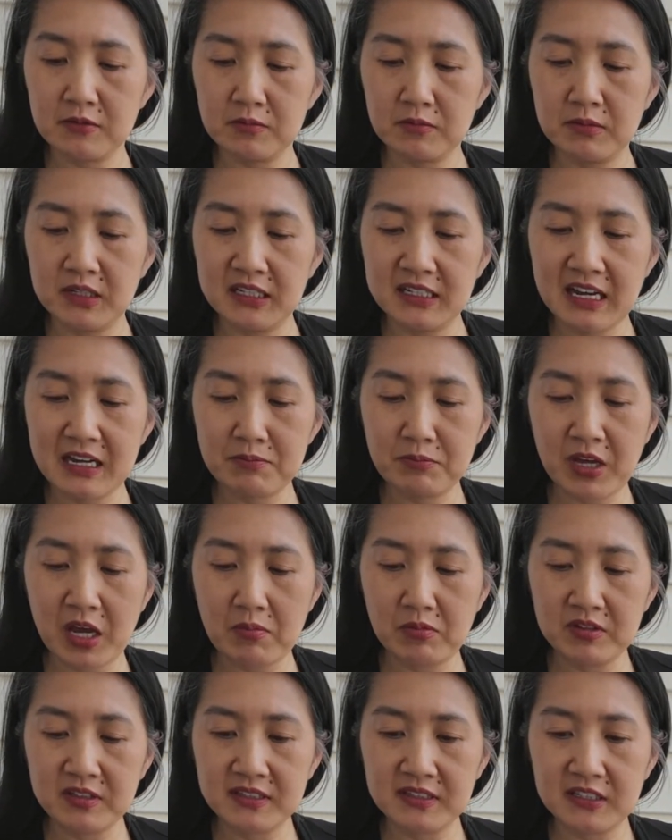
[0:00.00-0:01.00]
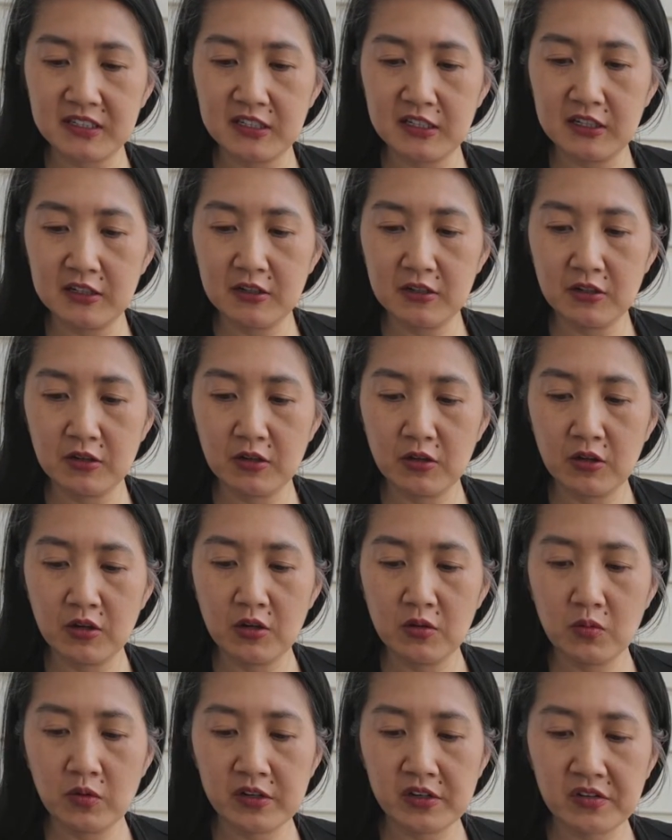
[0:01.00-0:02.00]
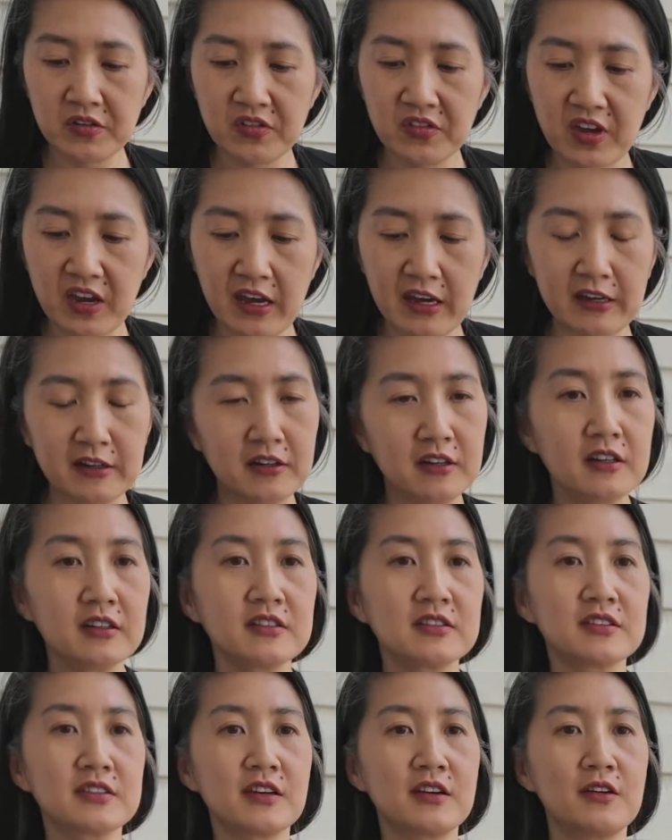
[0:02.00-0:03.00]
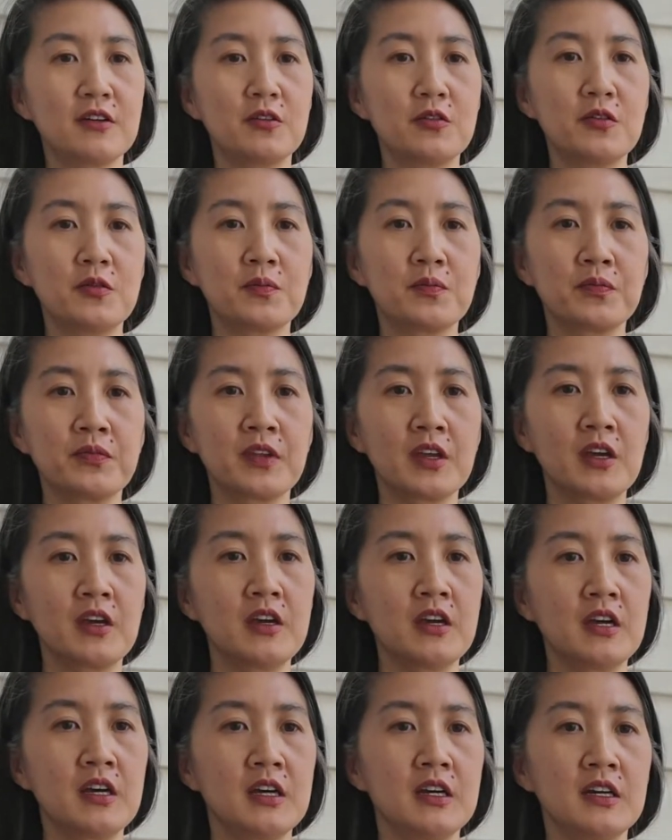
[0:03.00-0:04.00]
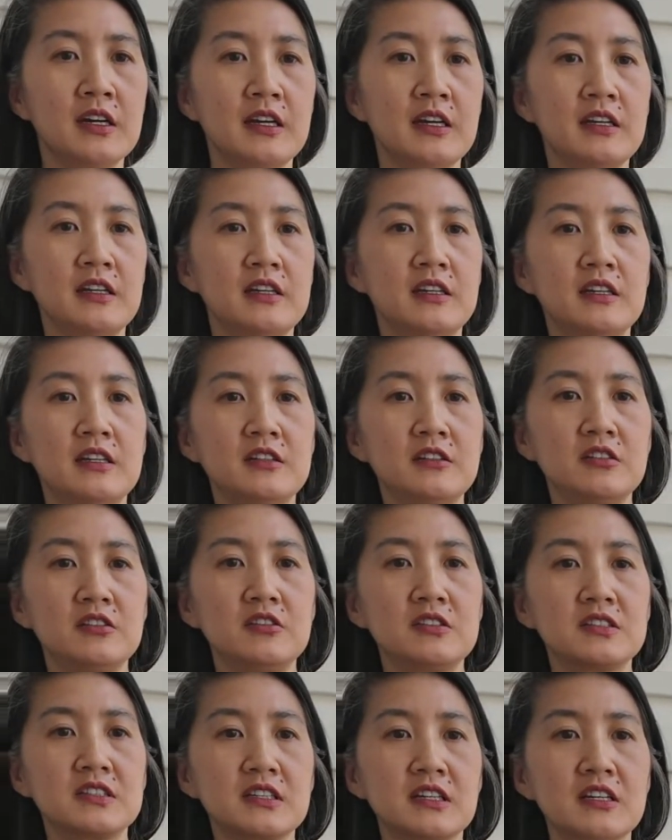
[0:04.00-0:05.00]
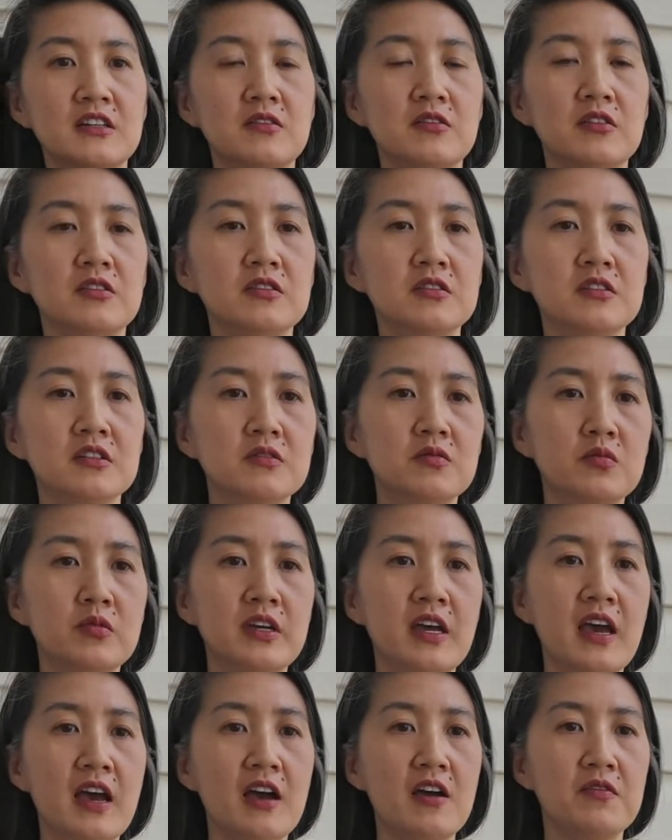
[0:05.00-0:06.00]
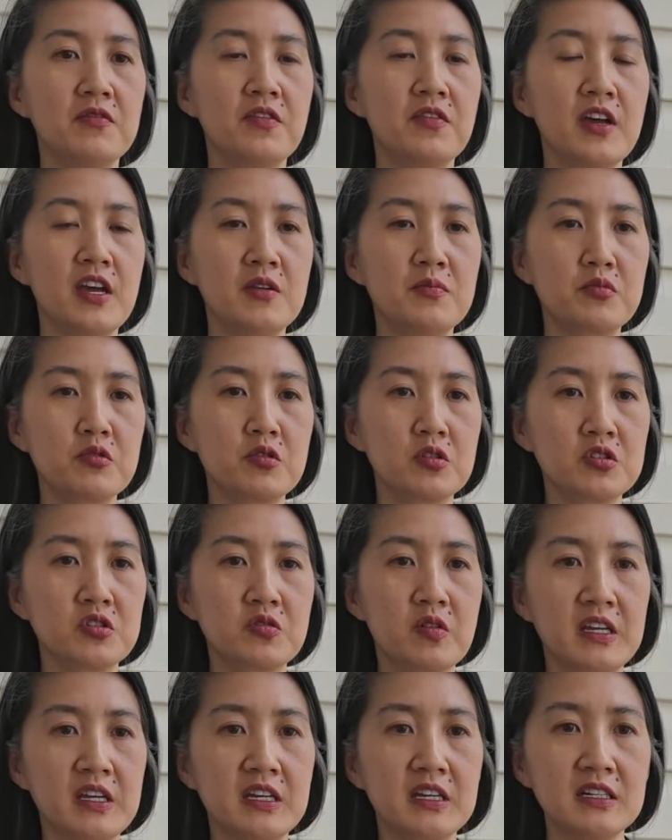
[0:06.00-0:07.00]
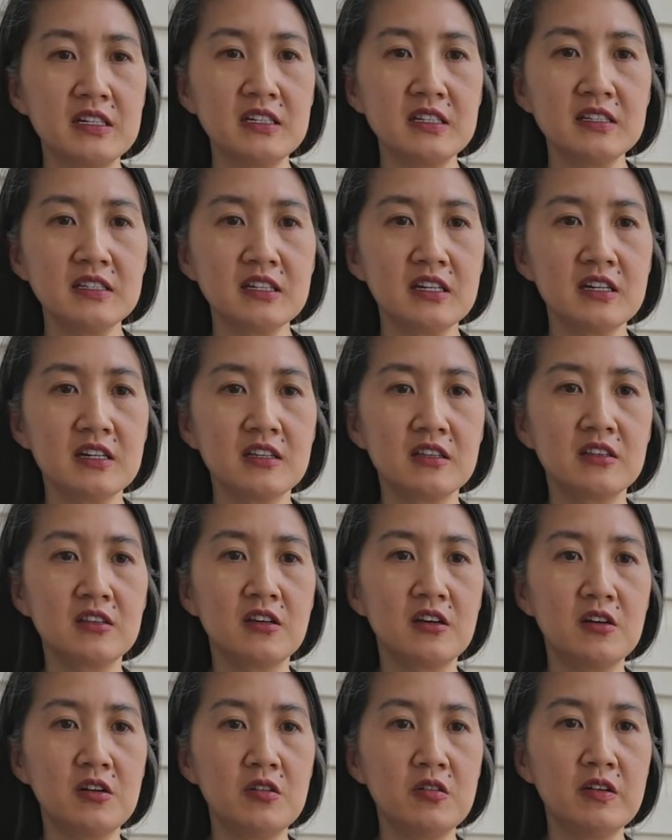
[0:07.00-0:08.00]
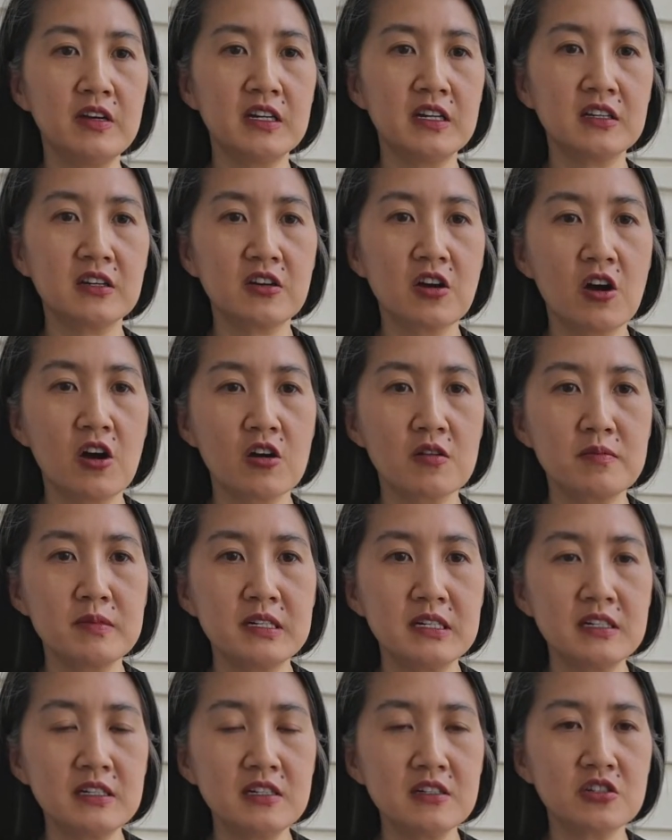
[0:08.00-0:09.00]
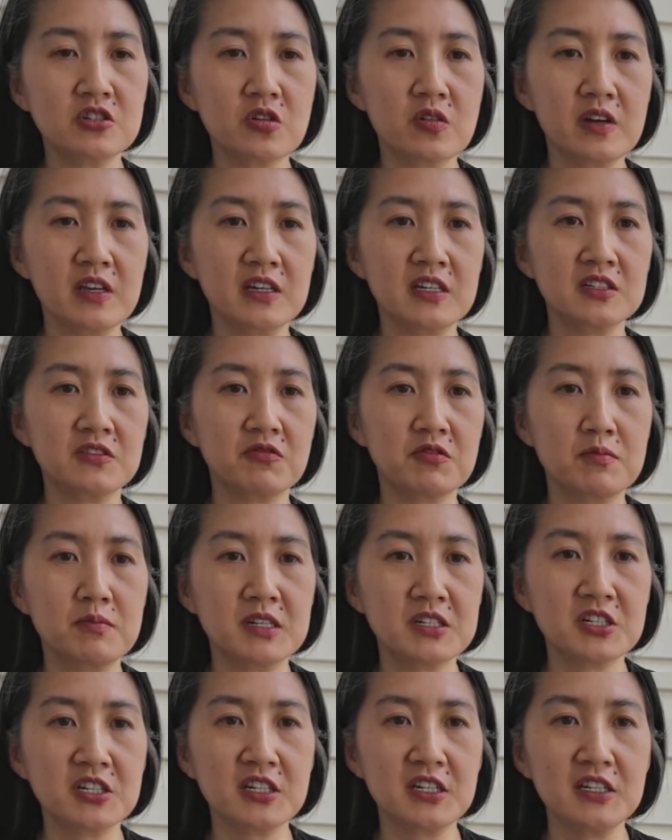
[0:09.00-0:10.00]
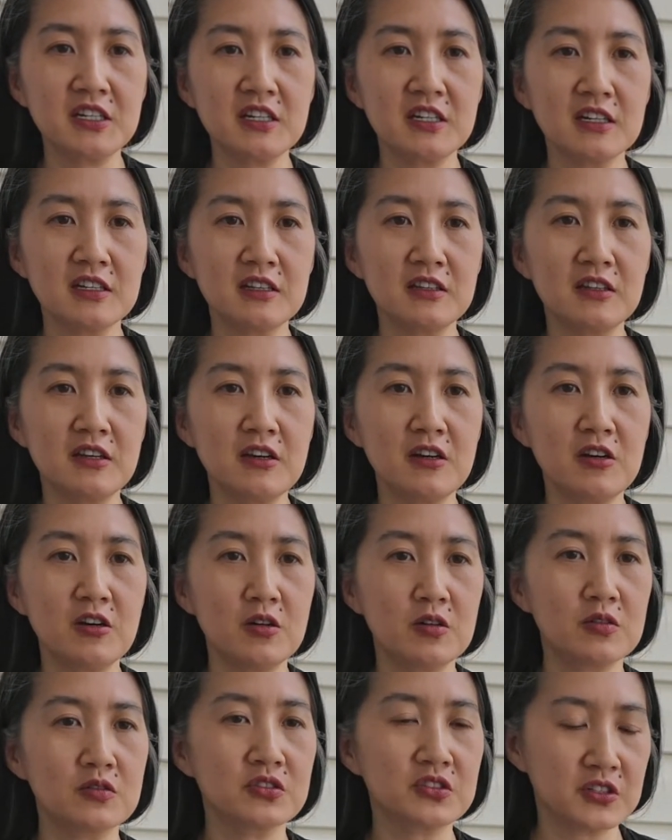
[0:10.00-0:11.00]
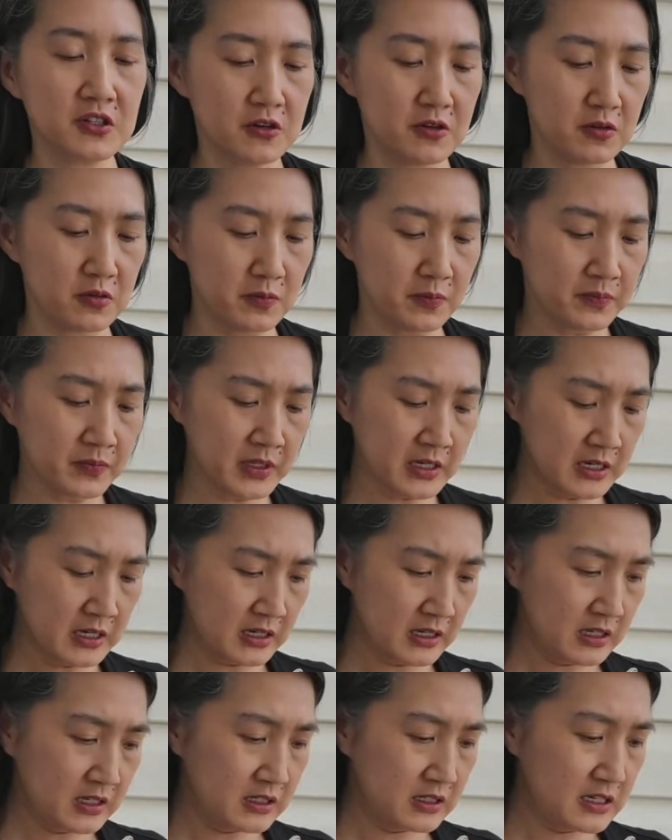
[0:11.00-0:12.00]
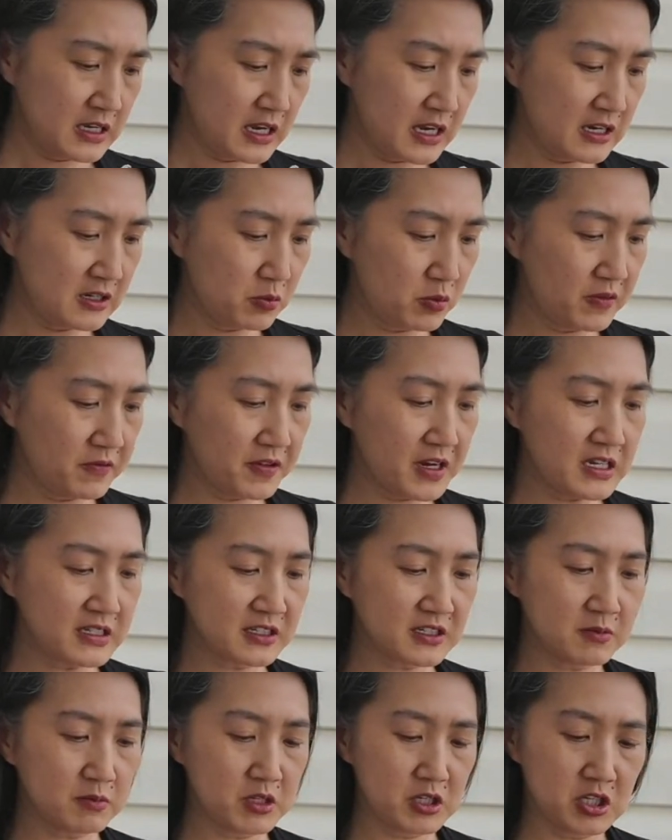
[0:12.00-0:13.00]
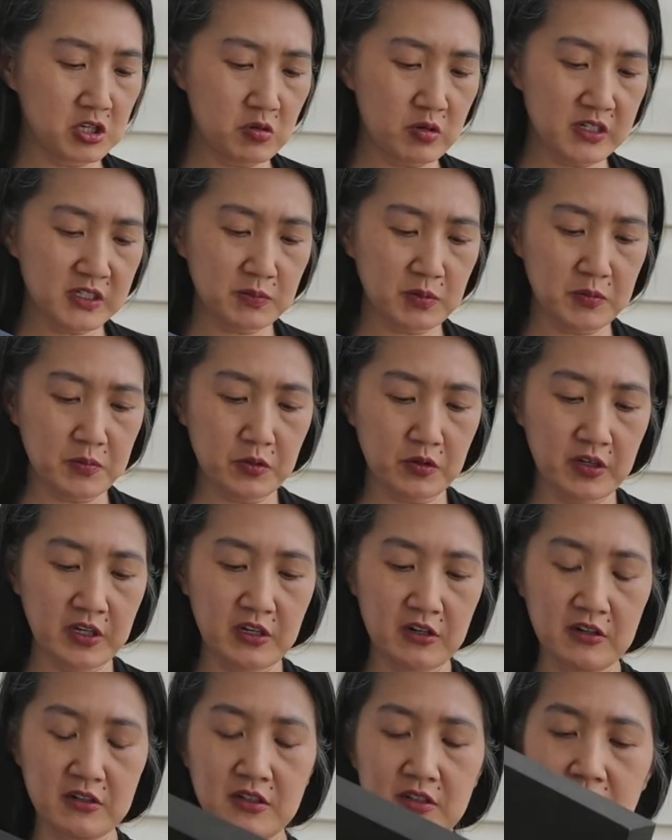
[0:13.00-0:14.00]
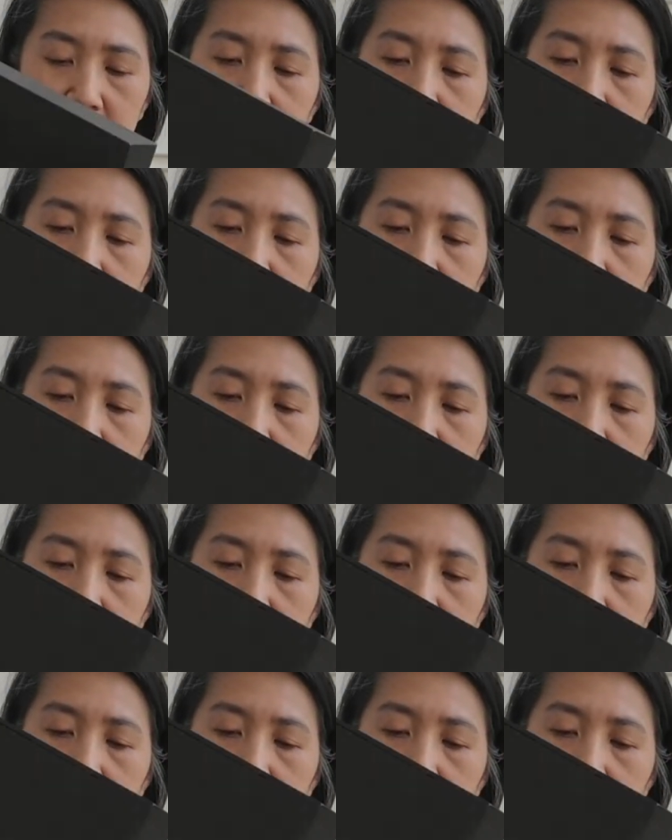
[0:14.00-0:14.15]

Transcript: me not be able to see what you're saying. So, and it looks like we have April joining us. Hello. And Carmen joining us from Michigan. Hello. So, yay, we've got some US people here